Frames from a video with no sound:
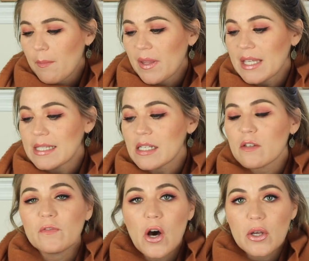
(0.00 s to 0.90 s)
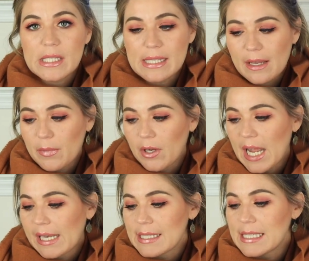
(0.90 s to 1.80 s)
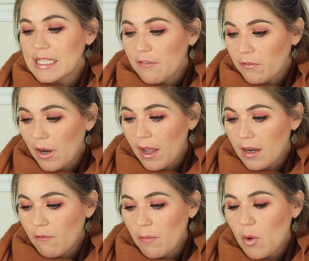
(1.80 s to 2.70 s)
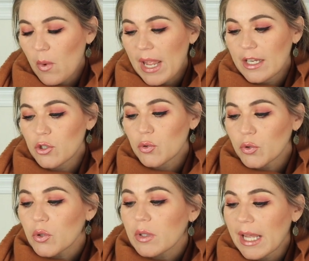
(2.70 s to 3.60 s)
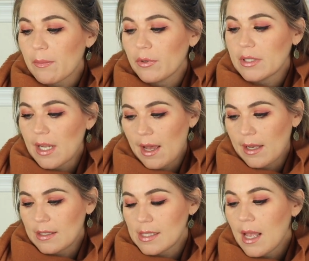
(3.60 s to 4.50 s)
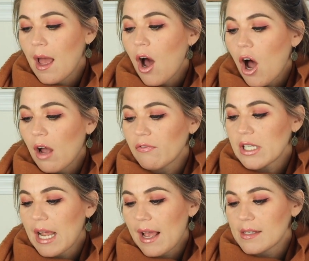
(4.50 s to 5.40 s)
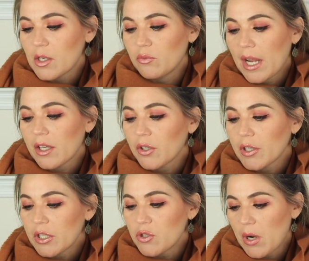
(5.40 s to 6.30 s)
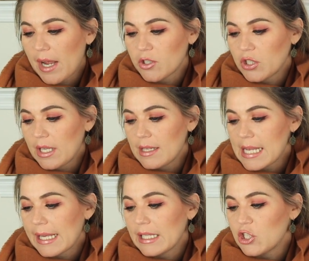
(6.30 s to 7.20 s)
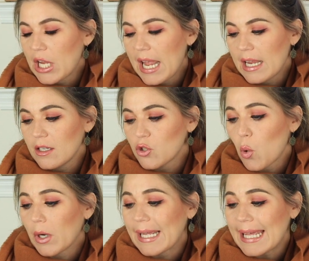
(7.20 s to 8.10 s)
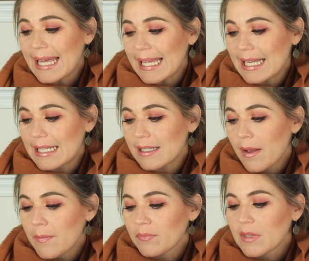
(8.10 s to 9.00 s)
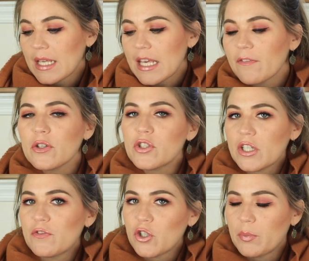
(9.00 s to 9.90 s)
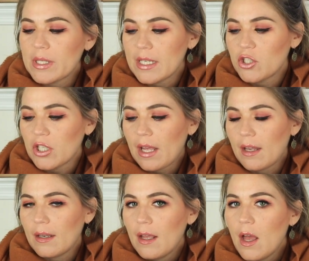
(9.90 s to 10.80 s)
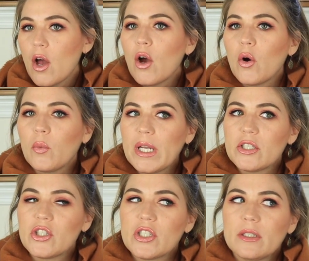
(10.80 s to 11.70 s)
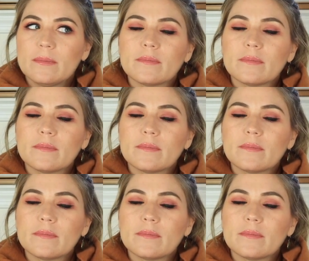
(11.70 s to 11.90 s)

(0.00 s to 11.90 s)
But this is false labor and is different from the way true labor does, often has irregular contractions and can change or end if you shift your position, which